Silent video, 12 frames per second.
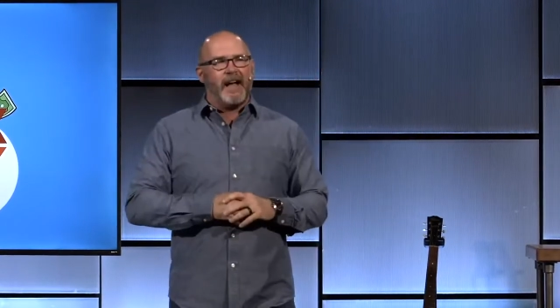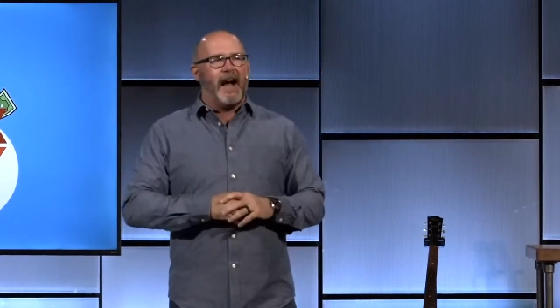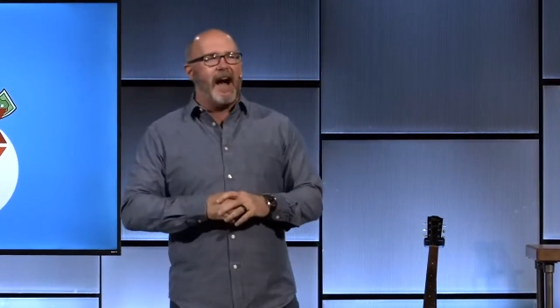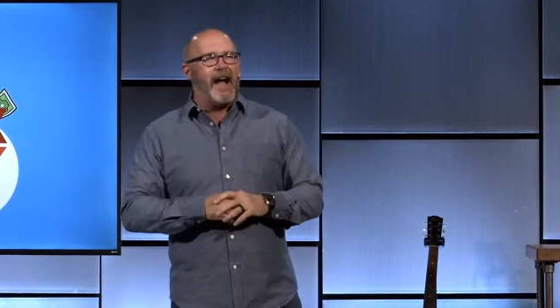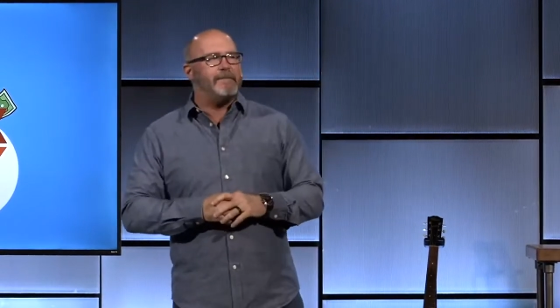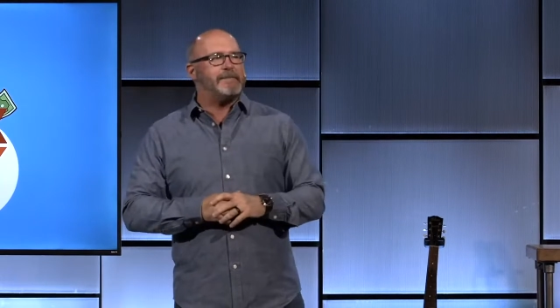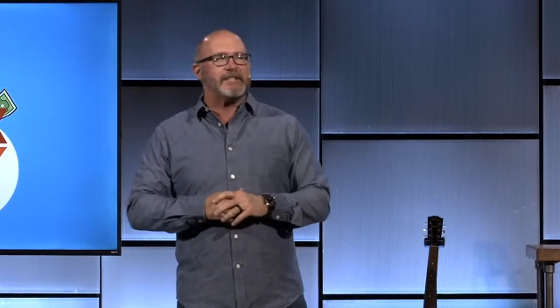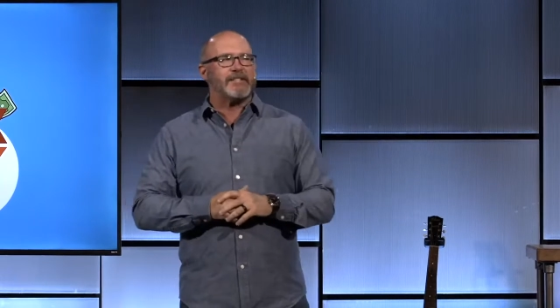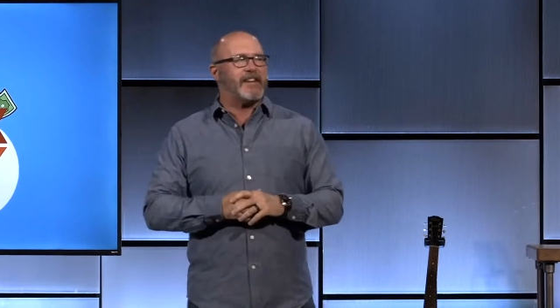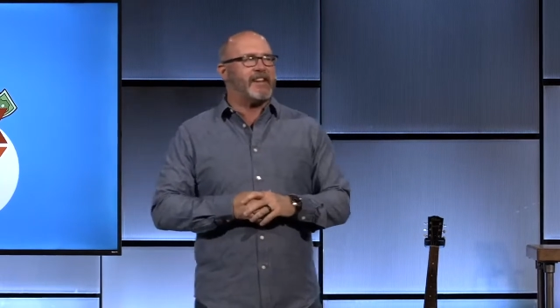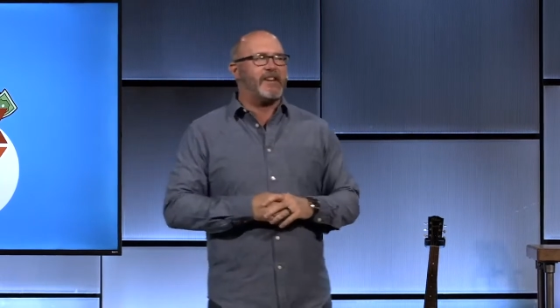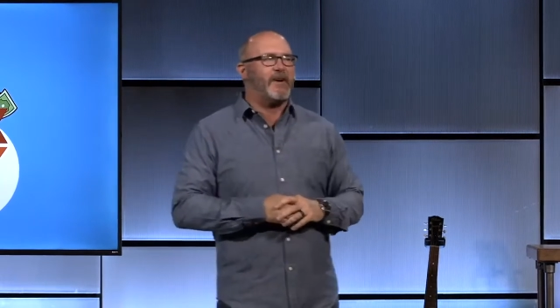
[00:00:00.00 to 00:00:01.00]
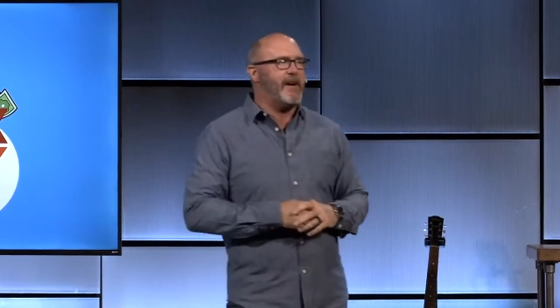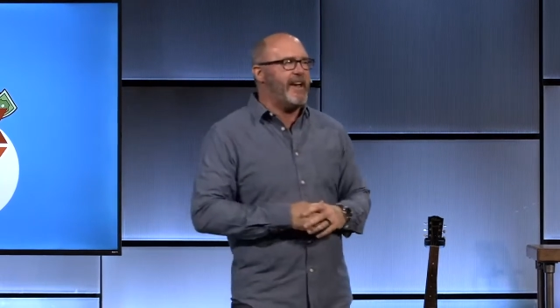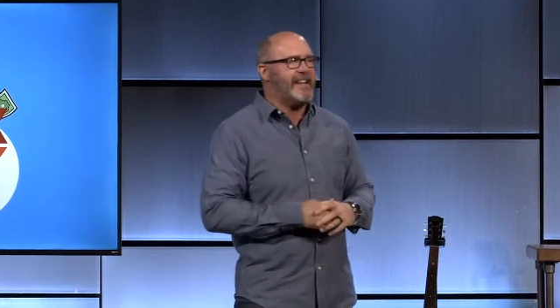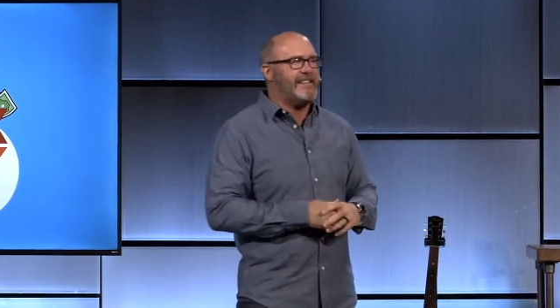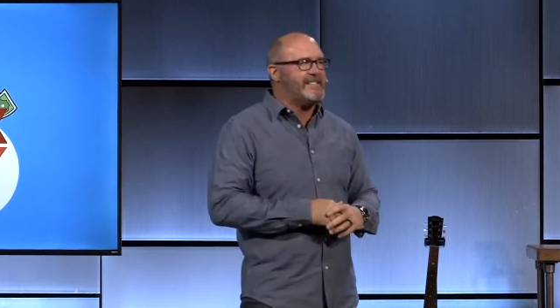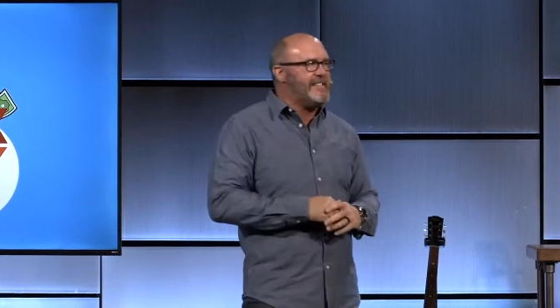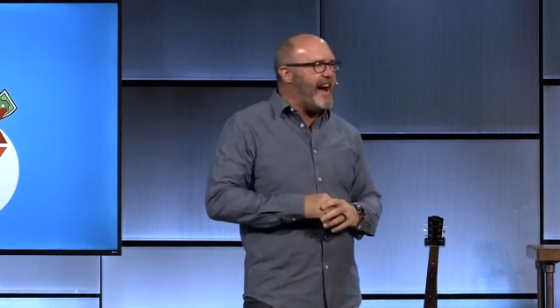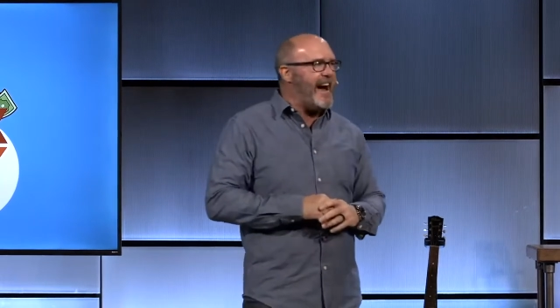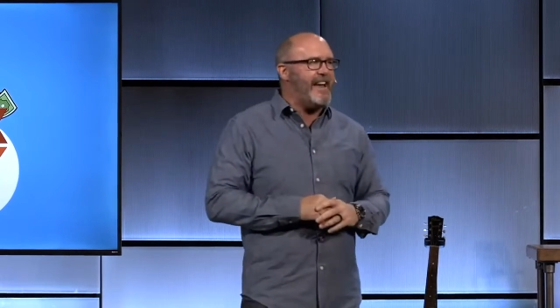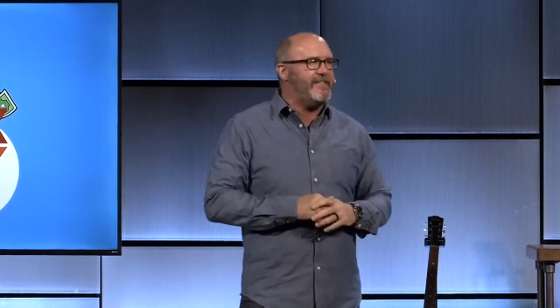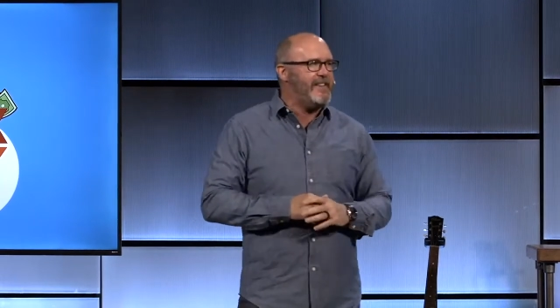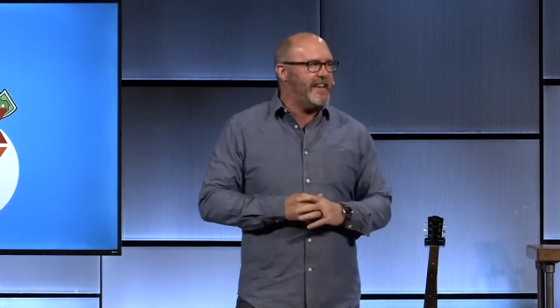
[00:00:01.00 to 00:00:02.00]
I'm just going to go ahead and
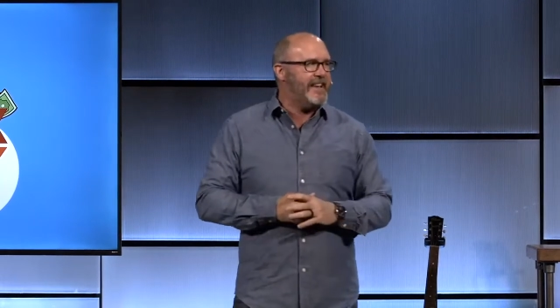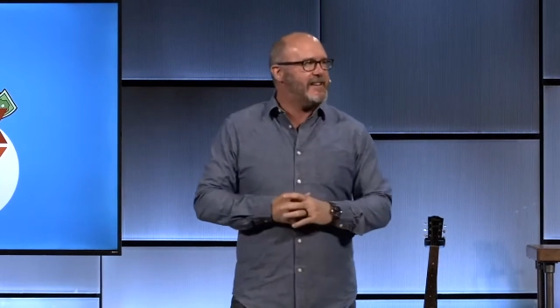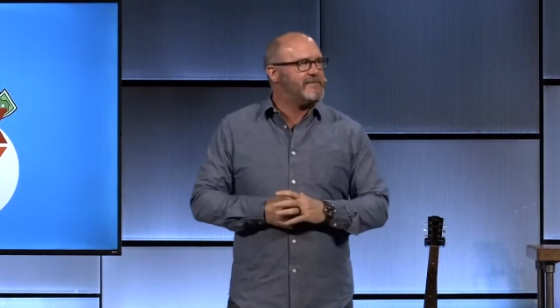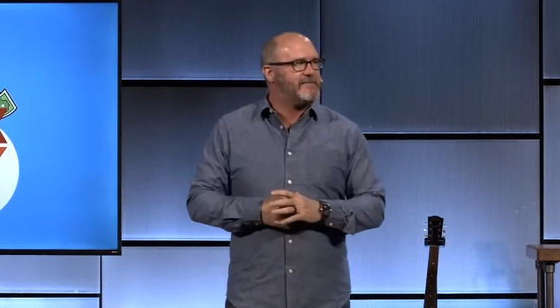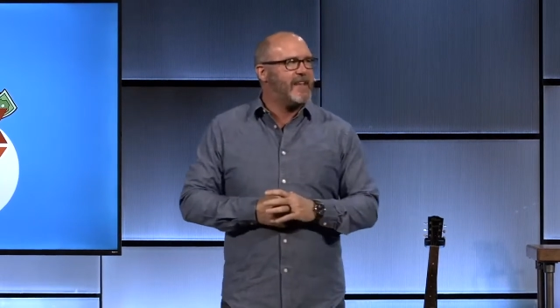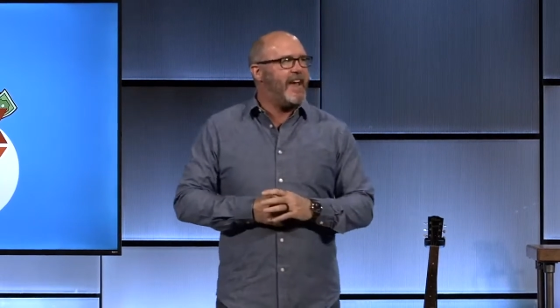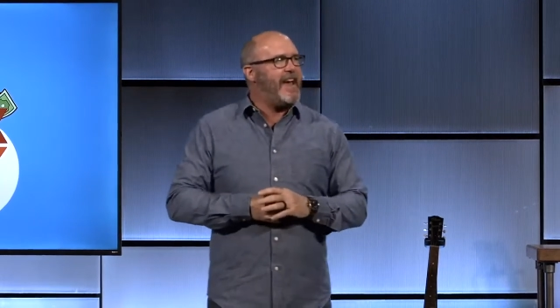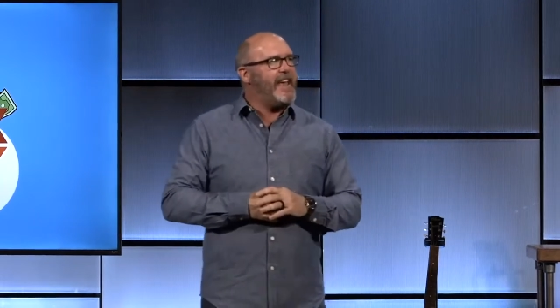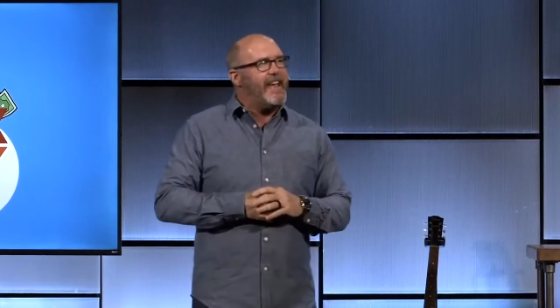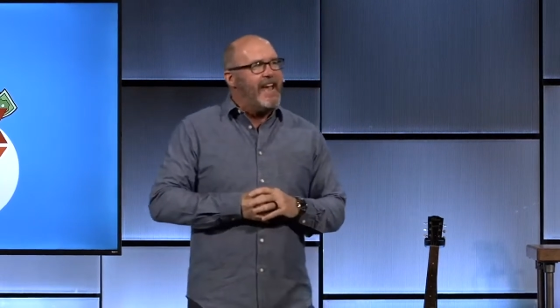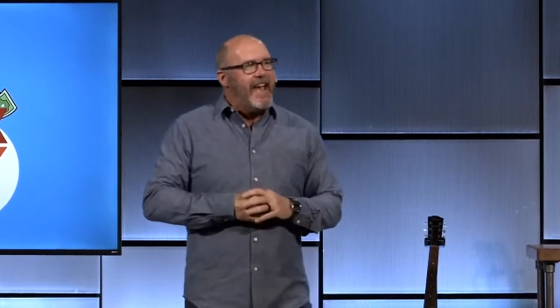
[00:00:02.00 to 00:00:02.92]
dive in, okay?